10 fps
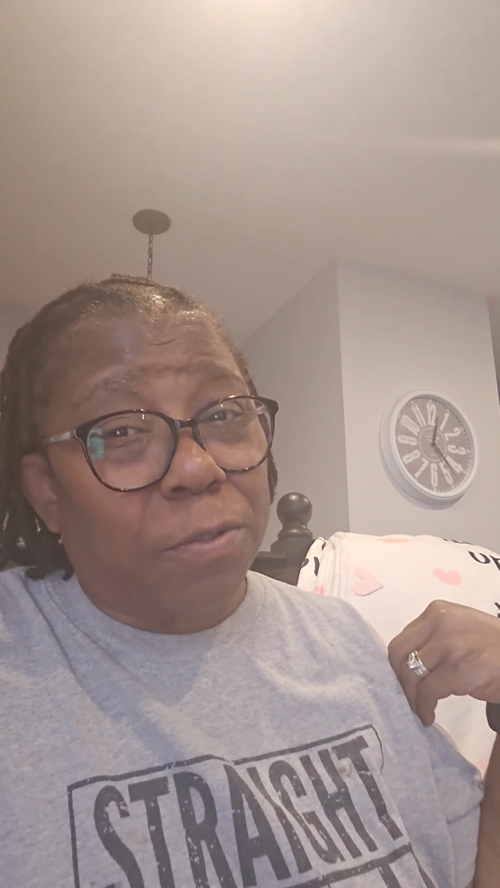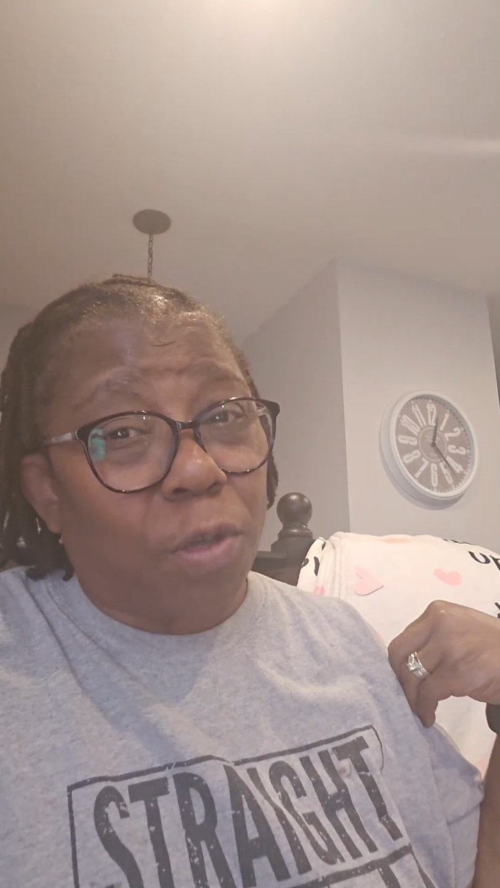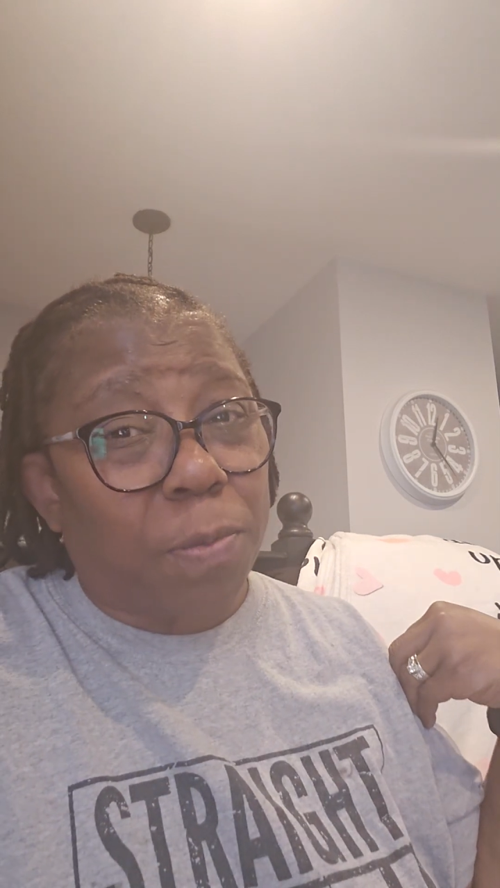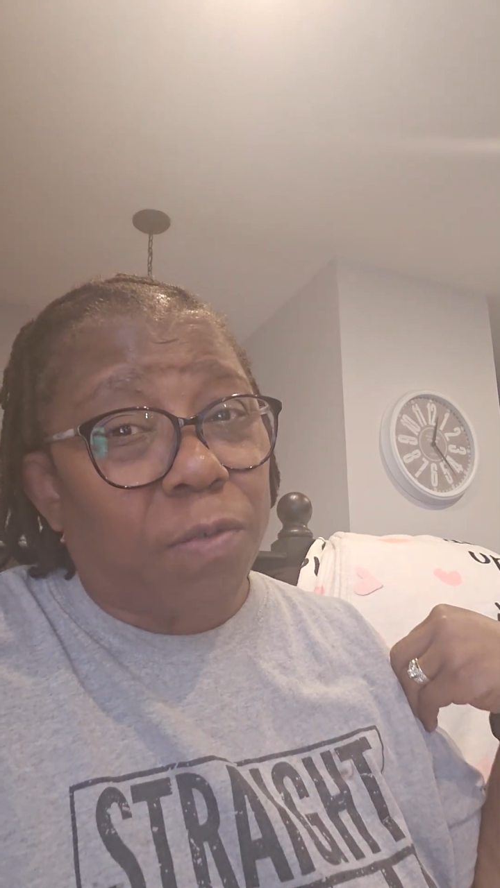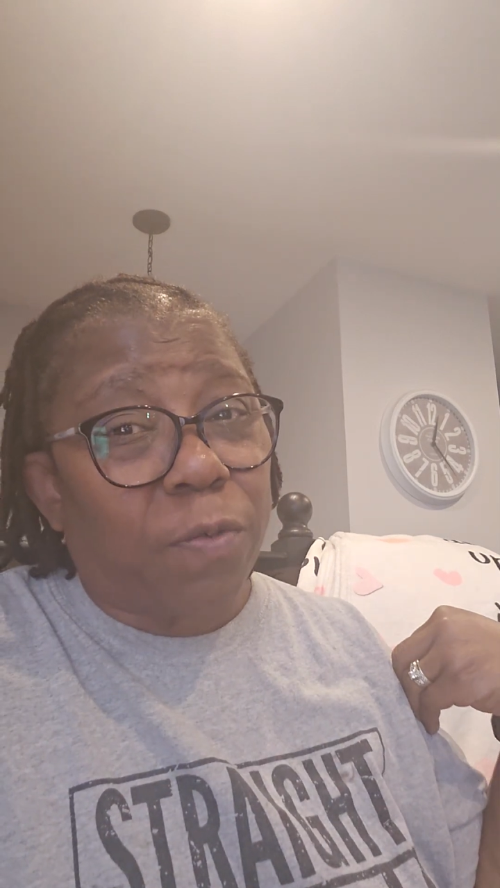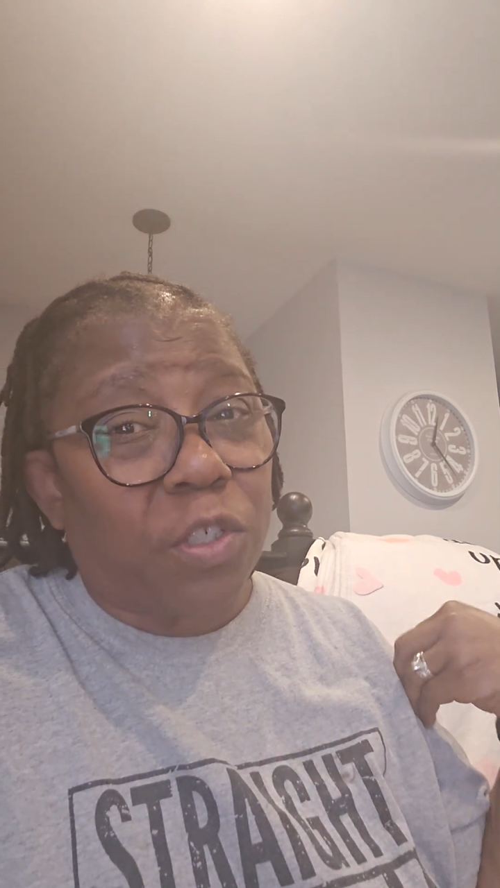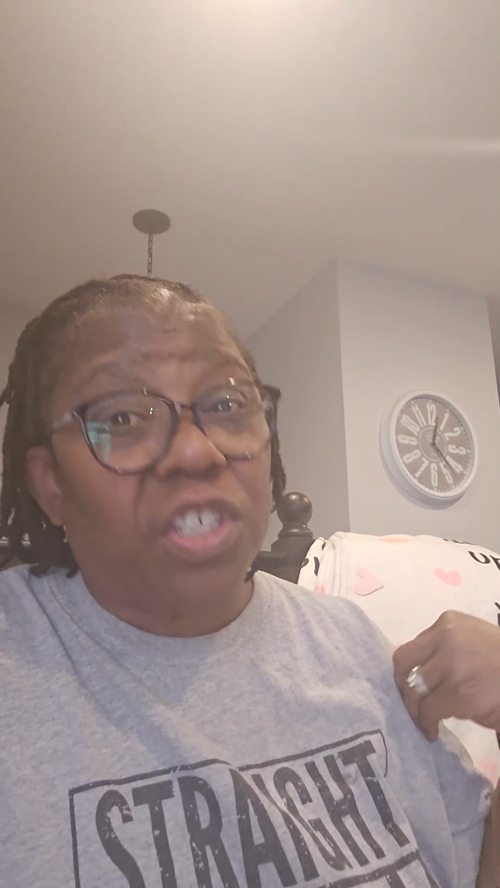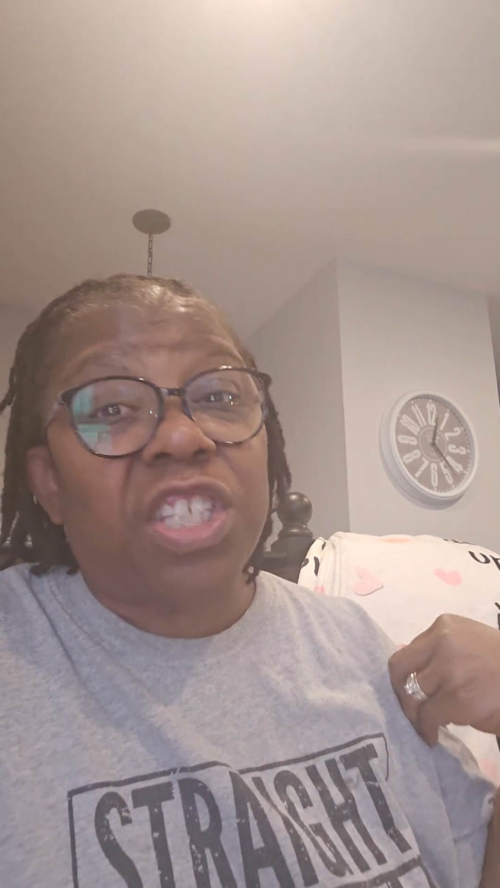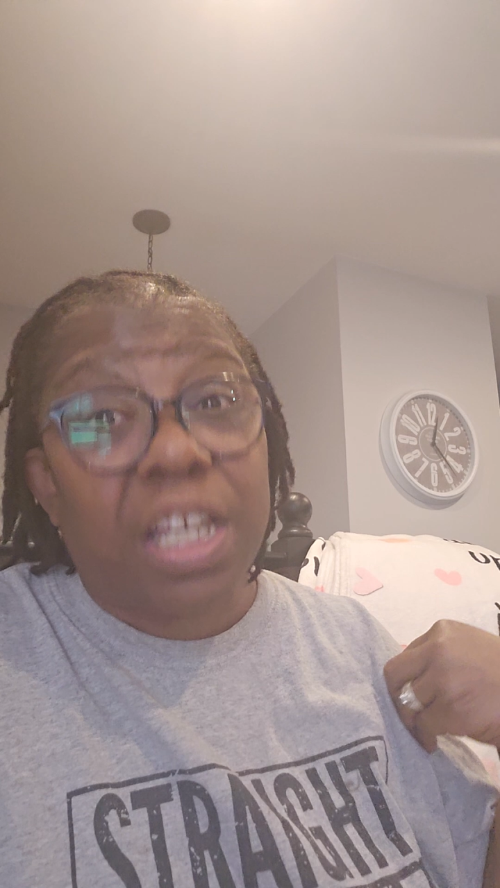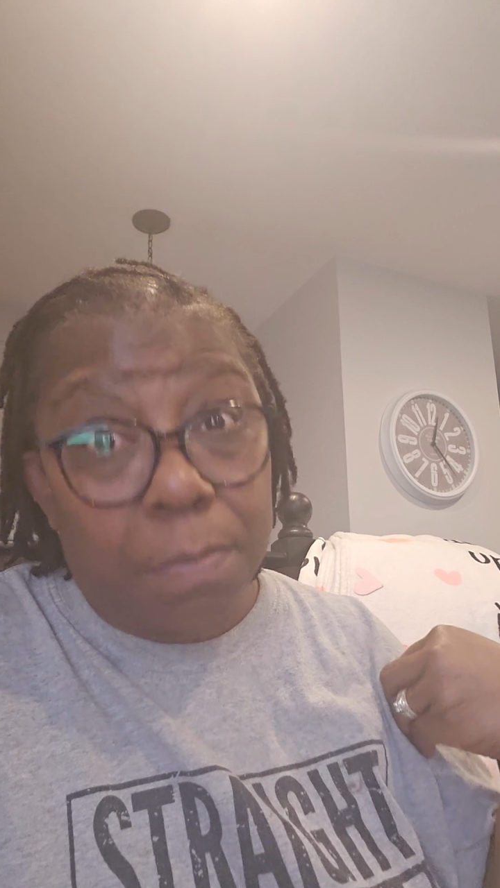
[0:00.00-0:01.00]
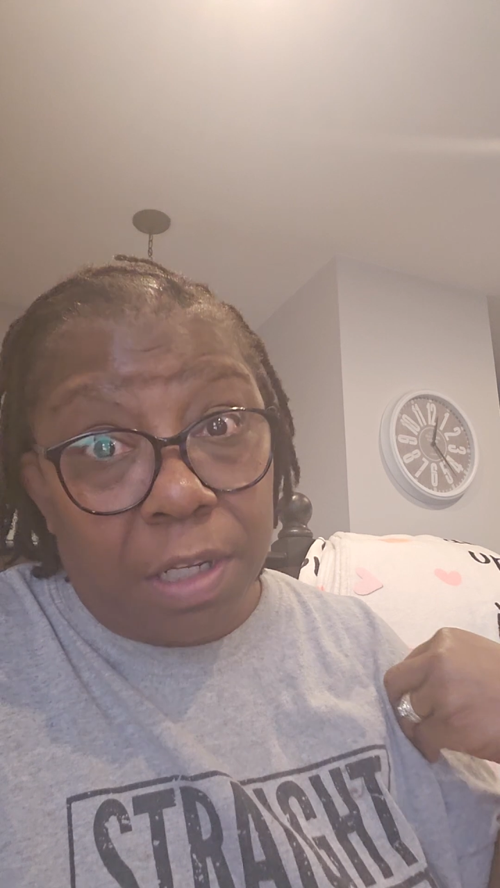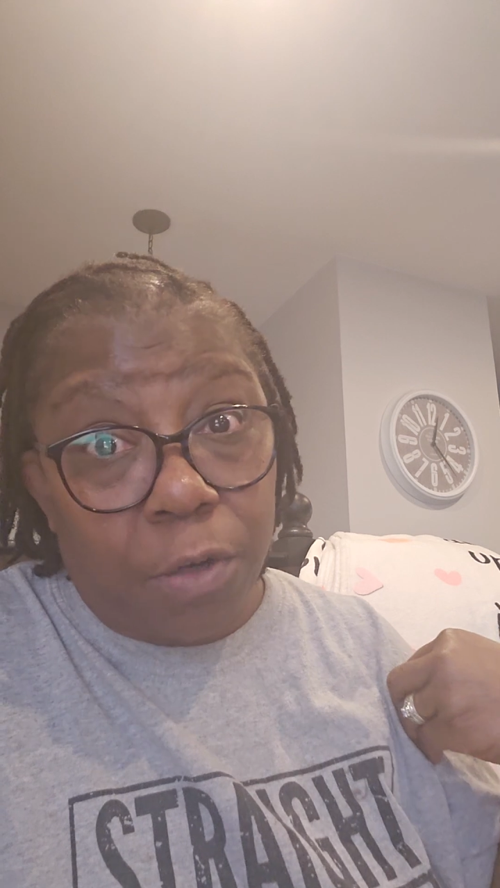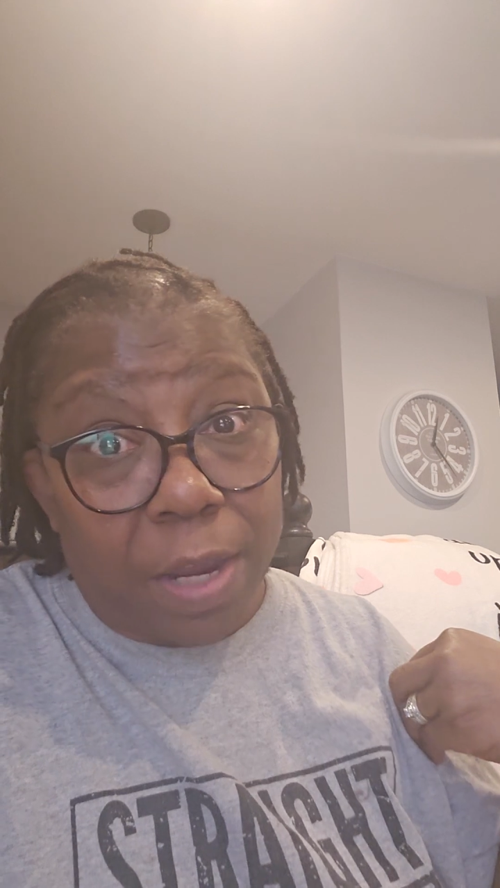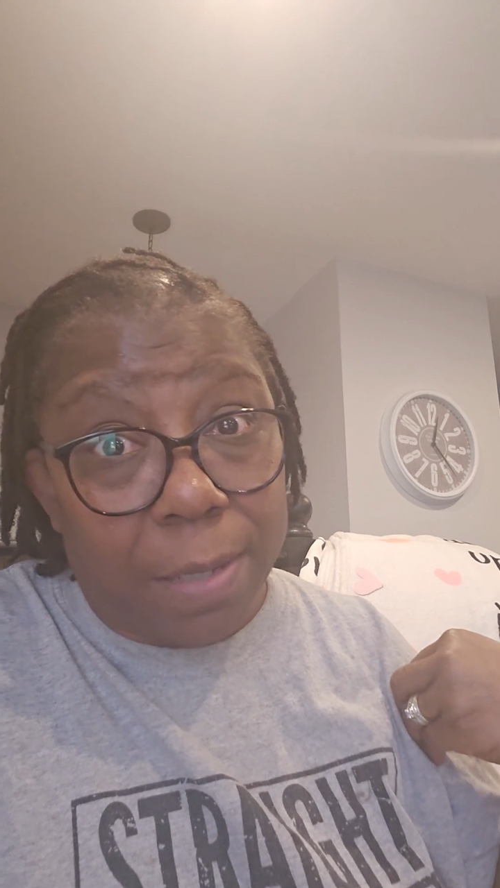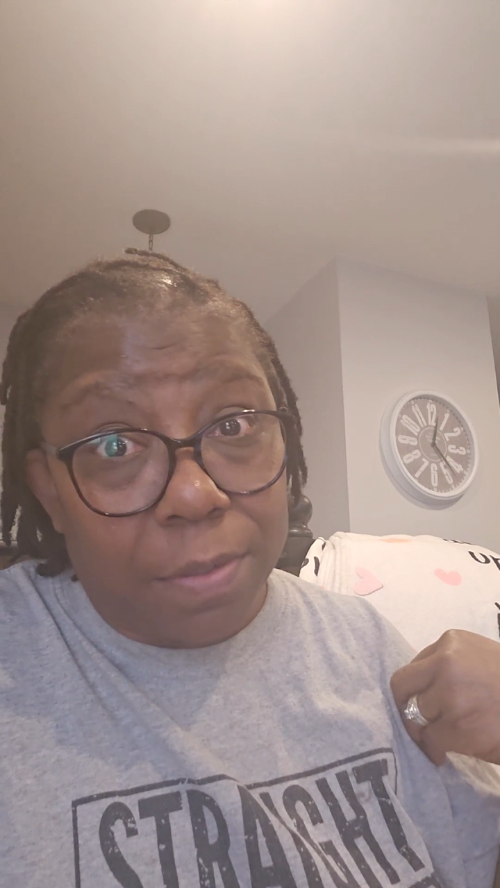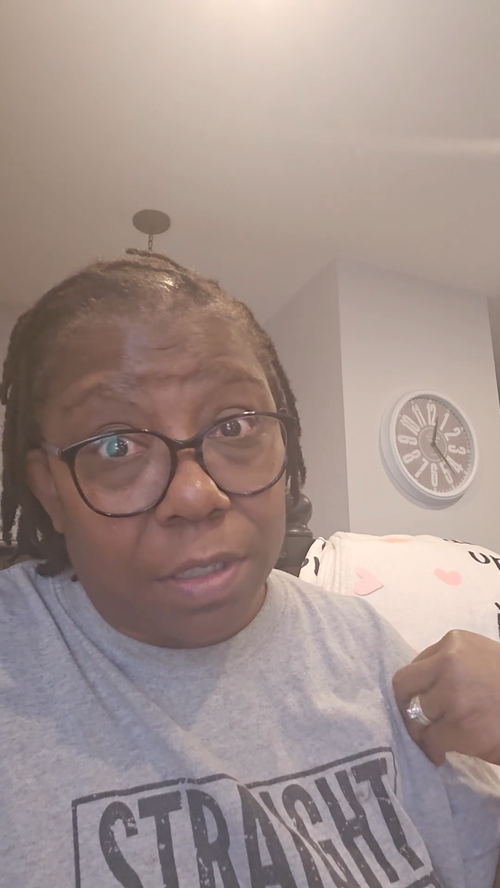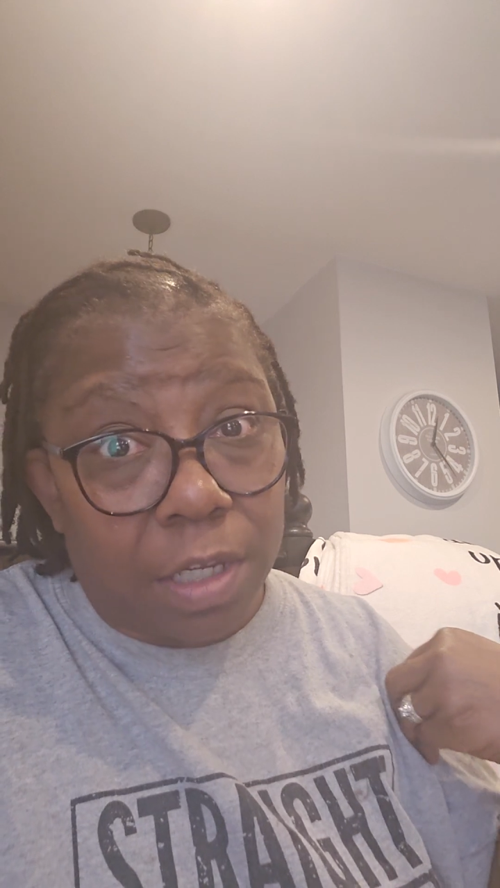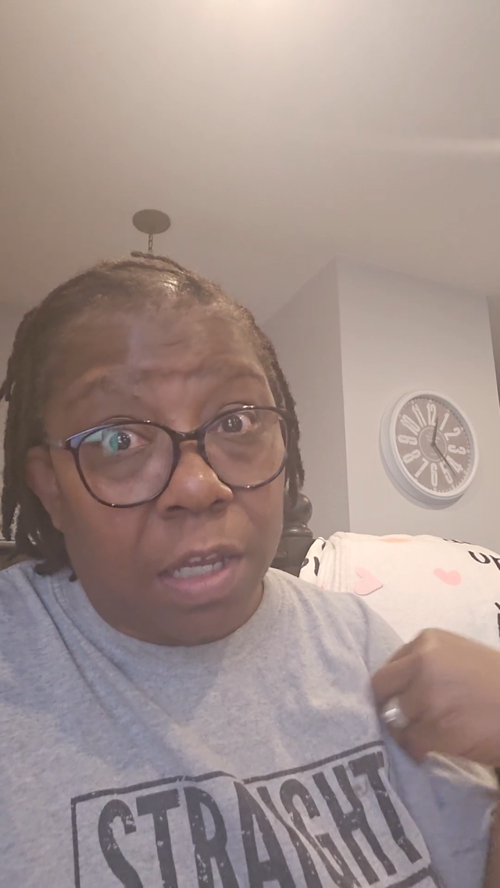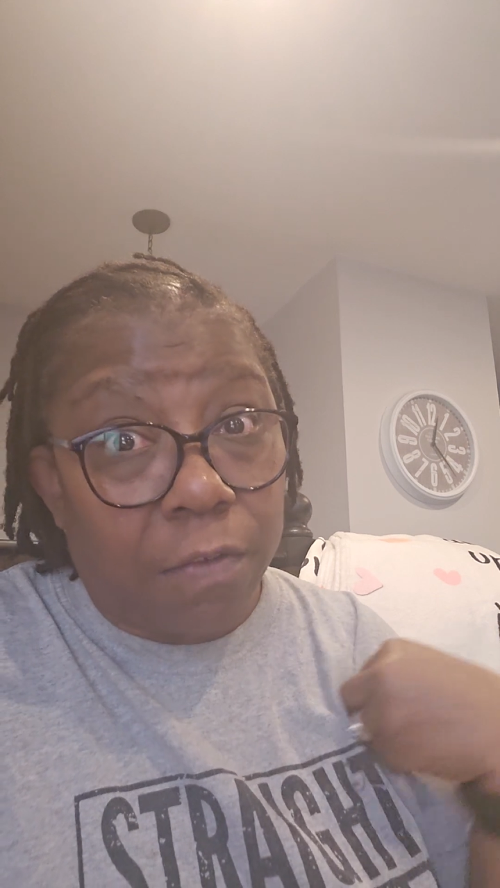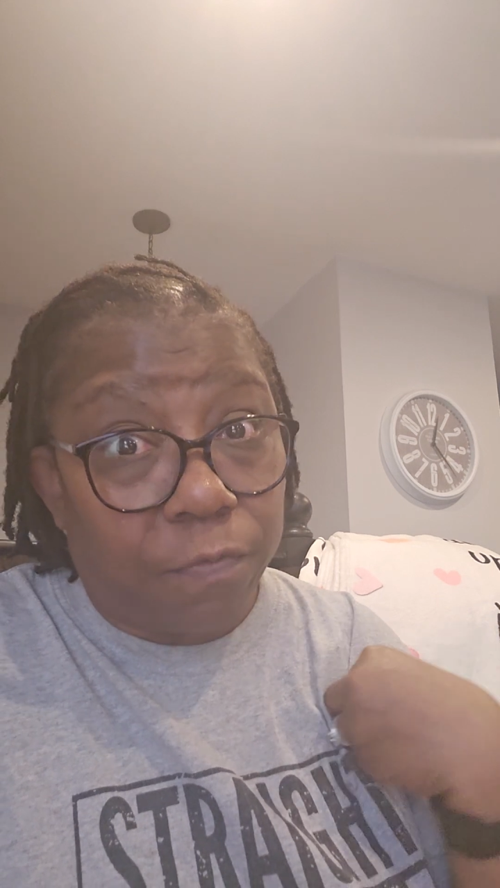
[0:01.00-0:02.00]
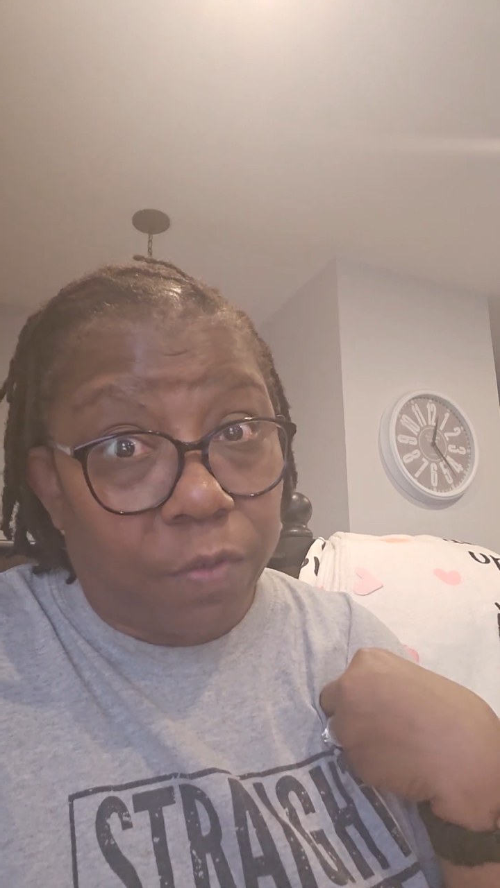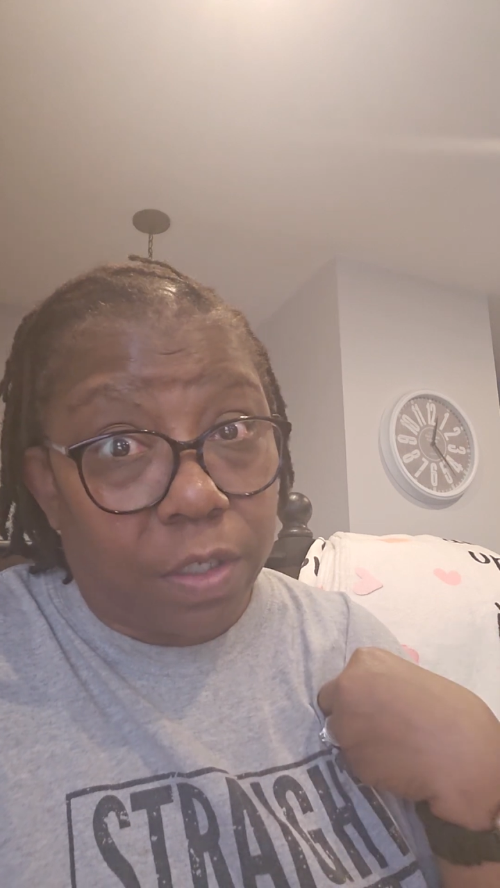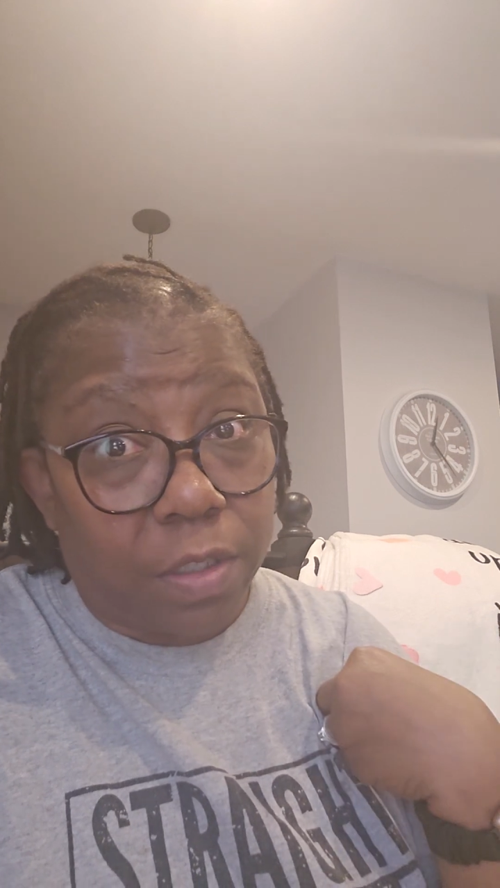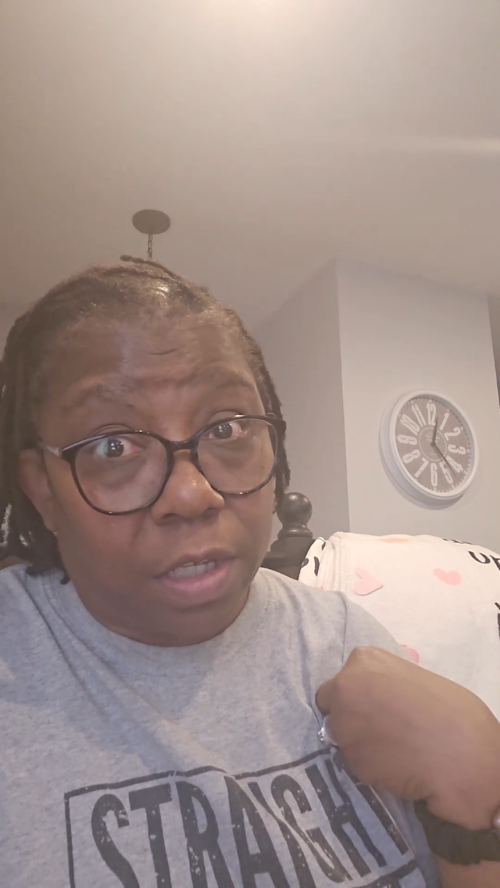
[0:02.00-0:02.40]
prescription for just 10 milligrams of